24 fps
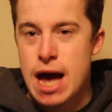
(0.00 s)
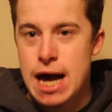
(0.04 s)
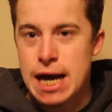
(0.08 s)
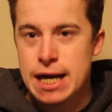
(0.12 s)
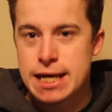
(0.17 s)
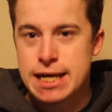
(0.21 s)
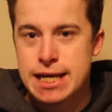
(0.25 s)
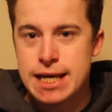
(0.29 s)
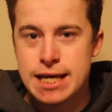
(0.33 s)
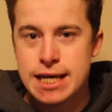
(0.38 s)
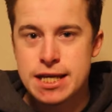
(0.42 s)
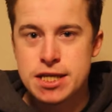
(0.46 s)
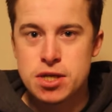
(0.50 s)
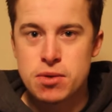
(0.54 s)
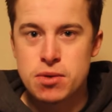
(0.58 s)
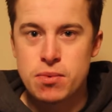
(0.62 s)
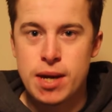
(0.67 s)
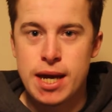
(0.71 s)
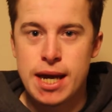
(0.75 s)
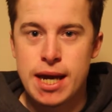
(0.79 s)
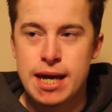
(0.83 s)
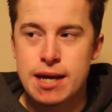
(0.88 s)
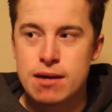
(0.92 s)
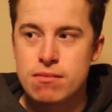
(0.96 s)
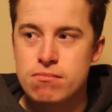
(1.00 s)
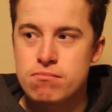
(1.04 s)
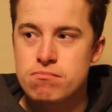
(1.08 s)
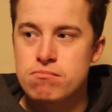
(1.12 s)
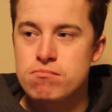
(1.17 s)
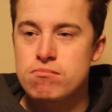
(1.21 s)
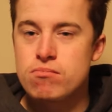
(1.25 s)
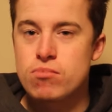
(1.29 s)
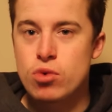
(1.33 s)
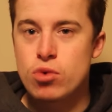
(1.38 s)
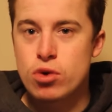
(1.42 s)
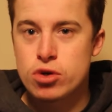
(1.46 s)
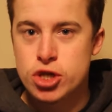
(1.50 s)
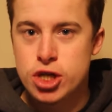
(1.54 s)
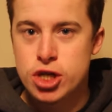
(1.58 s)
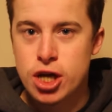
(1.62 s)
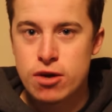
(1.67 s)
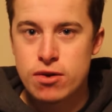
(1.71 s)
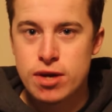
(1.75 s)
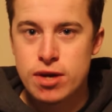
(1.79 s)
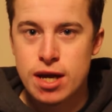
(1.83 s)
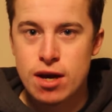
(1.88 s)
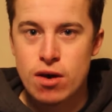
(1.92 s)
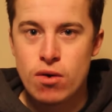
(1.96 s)
Aki's away, Ross
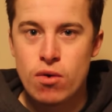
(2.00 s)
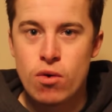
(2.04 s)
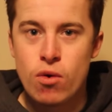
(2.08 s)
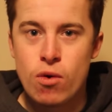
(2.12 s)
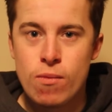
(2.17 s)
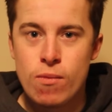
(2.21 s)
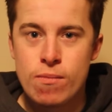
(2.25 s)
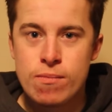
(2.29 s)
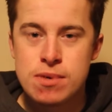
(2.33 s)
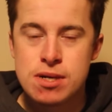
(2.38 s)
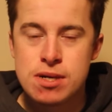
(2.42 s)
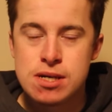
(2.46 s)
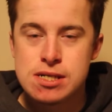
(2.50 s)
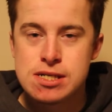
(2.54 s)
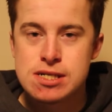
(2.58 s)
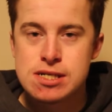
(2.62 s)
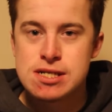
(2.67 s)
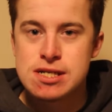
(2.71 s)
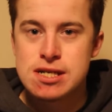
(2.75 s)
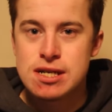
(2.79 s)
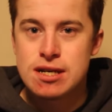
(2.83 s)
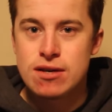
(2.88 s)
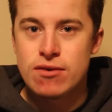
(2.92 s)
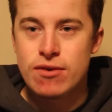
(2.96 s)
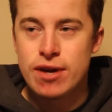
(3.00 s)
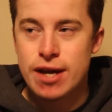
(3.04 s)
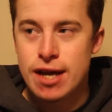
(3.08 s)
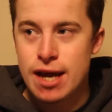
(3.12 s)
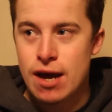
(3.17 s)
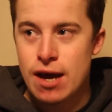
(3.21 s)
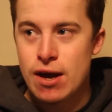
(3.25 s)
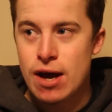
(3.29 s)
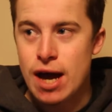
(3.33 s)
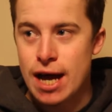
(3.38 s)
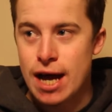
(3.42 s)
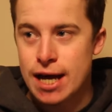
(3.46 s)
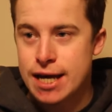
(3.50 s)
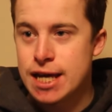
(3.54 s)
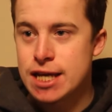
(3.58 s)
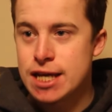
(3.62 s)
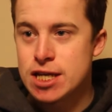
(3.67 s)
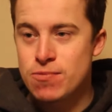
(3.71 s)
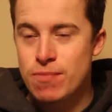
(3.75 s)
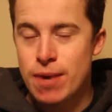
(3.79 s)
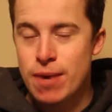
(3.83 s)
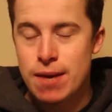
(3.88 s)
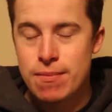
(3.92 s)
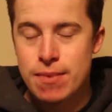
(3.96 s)
County at home. Right,
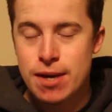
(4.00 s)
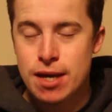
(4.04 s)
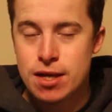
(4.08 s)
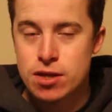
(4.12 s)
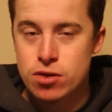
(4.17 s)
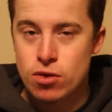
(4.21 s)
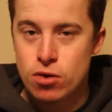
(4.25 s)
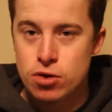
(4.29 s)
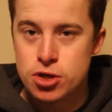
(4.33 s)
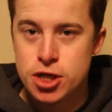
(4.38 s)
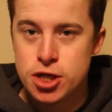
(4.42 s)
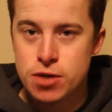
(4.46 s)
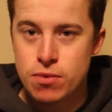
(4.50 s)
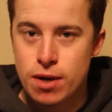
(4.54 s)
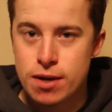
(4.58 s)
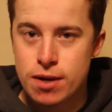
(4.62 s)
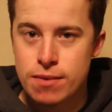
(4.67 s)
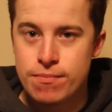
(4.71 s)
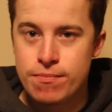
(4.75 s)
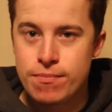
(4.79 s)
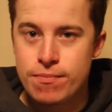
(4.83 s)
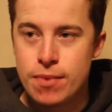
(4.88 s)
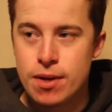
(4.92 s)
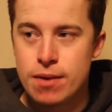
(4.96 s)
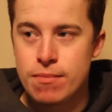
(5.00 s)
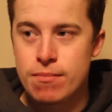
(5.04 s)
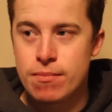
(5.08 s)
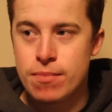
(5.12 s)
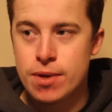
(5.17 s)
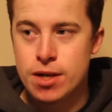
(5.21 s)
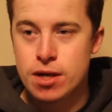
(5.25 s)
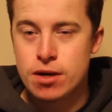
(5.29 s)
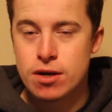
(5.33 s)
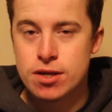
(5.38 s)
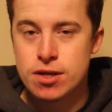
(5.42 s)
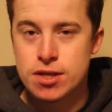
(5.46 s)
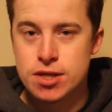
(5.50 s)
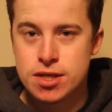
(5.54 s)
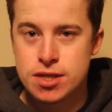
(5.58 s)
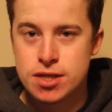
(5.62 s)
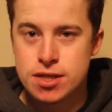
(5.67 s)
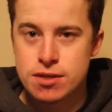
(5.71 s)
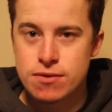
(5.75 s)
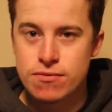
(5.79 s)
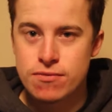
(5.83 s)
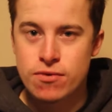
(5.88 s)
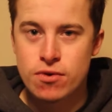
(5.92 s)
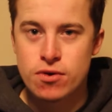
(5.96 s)
Aki's might be a dodgy one,
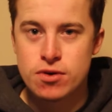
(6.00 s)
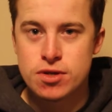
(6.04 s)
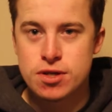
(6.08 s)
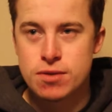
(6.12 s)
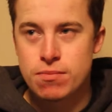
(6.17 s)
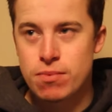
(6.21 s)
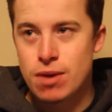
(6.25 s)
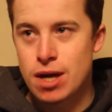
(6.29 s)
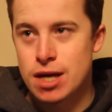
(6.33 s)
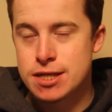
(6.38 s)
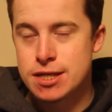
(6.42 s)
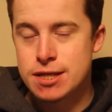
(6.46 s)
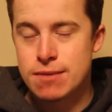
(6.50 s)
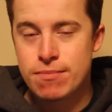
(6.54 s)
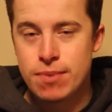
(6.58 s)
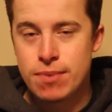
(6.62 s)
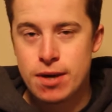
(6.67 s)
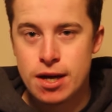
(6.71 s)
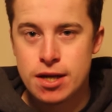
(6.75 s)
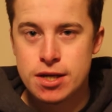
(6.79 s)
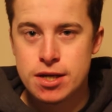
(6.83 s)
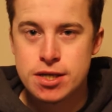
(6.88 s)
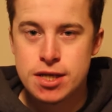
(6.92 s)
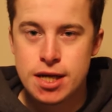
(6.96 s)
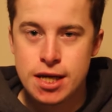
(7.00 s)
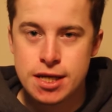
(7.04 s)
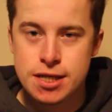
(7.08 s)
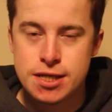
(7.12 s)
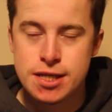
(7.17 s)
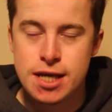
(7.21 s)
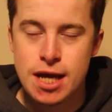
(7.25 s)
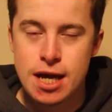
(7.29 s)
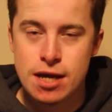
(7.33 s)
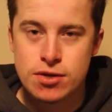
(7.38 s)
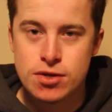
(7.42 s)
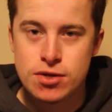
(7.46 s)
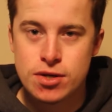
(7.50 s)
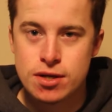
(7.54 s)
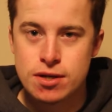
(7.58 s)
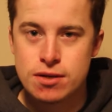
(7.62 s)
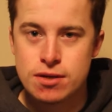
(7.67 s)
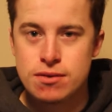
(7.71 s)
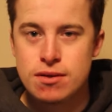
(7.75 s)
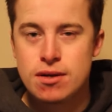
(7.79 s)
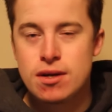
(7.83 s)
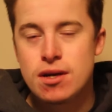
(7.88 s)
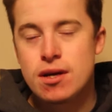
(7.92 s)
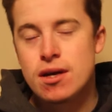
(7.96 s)
because of course the plastic pitch, etc.
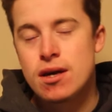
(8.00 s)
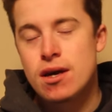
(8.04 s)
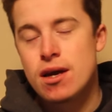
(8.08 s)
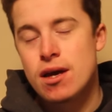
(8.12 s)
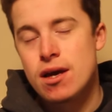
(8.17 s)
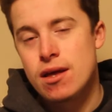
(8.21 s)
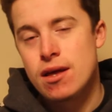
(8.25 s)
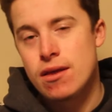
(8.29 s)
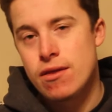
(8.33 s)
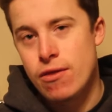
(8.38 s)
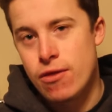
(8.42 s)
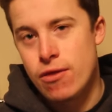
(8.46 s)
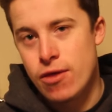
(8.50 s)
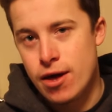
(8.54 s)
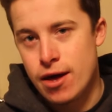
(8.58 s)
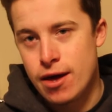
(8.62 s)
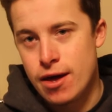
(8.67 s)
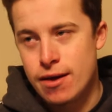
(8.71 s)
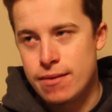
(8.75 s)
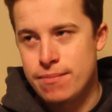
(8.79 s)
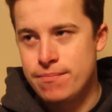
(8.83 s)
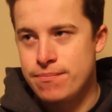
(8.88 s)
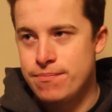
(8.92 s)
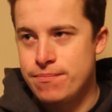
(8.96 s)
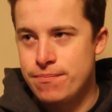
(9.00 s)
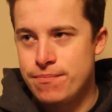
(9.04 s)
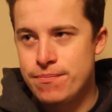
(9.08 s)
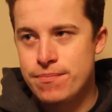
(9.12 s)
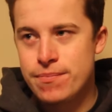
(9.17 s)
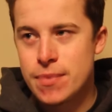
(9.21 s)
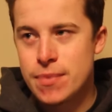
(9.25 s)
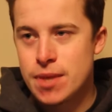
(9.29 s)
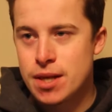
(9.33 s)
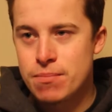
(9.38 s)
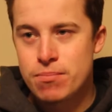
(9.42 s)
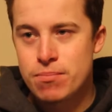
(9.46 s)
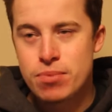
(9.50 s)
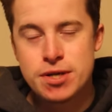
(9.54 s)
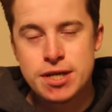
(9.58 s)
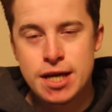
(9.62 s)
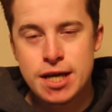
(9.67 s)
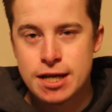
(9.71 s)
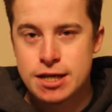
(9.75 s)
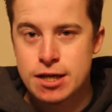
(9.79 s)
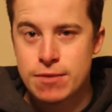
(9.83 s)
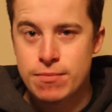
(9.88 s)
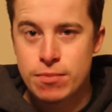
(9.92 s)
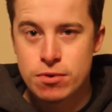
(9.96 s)
The
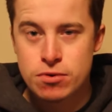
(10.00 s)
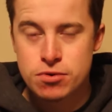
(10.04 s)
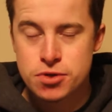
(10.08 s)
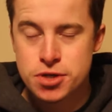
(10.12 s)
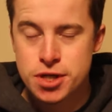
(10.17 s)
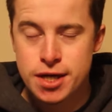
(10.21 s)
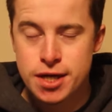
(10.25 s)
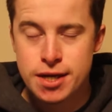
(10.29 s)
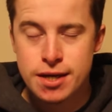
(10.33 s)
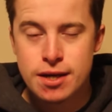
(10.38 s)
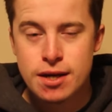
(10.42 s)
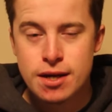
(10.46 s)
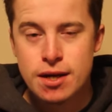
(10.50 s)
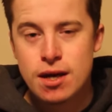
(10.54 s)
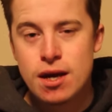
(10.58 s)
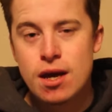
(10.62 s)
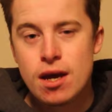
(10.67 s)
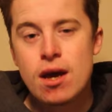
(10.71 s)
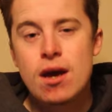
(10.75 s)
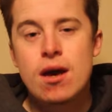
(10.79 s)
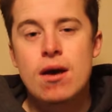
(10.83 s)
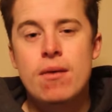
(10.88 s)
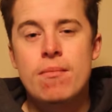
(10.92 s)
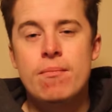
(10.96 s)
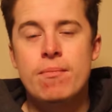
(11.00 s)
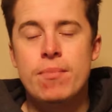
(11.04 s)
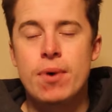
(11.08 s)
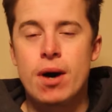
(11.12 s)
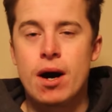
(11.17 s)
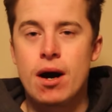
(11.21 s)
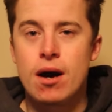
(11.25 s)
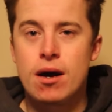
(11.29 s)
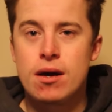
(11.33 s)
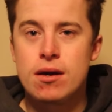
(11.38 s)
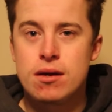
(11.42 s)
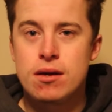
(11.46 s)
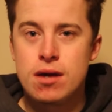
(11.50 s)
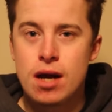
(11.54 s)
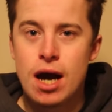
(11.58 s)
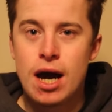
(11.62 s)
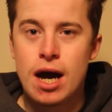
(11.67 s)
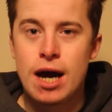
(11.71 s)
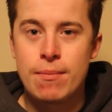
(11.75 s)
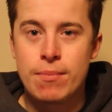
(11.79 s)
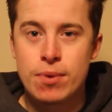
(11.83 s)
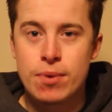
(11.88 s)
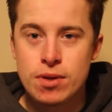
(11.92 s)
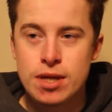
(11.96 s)
predictable shit. But
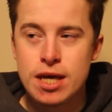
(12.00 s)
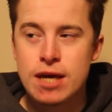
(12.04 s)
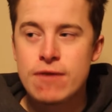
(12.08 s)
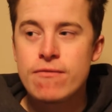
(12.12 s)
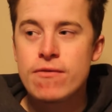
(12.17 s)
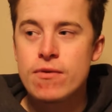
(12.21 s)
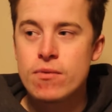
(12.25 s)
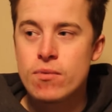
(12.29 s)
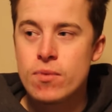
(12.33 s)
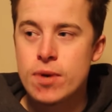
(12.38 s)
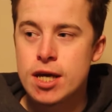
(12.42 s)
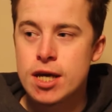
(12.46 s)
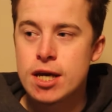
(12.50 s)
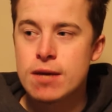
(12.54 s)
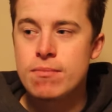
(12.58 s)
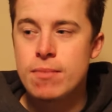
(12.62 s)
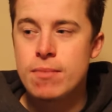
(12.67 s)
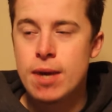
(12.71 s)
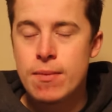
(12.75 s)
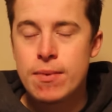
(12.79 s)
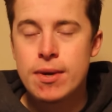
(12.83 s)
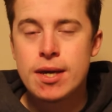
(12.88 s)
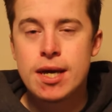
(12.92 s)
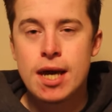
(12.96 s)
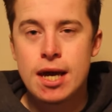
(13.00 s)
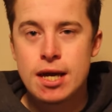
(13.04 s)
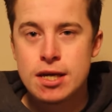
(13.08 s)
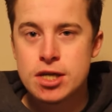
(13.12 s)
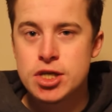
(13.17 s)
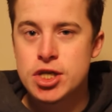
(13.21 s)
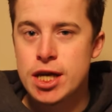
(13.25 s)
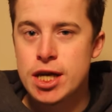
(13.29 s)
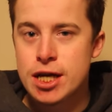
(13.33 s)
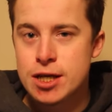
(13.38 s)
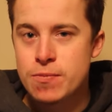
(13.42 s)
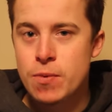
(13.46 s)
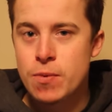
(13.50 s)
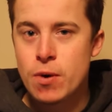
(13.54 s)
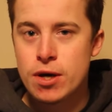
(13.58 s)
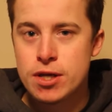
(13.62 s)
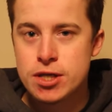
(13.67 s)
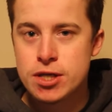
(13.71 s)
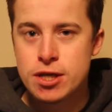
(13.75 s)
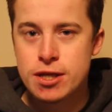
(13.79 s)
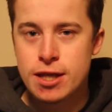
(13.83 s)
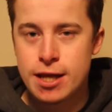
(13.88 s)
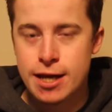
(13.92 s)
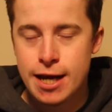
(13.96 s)
I believe that we can maybe get 6
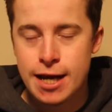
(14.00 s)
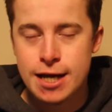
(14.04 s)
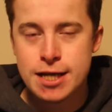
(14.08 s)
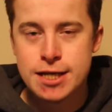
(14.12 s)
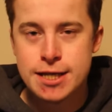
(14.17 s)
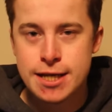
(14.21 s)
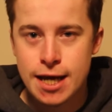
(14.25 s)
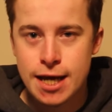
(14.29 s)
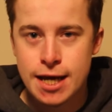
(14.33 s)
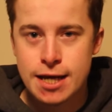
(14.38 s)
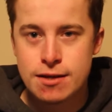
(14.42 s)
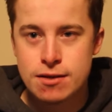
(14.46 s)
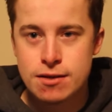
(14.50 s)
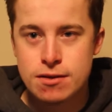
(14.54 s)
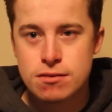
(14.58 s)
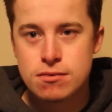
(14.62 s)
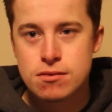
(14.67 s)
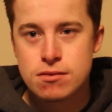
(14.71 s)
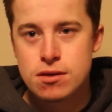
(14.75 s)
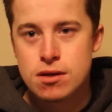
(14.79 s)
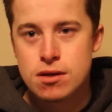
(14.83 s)
points at the next 9.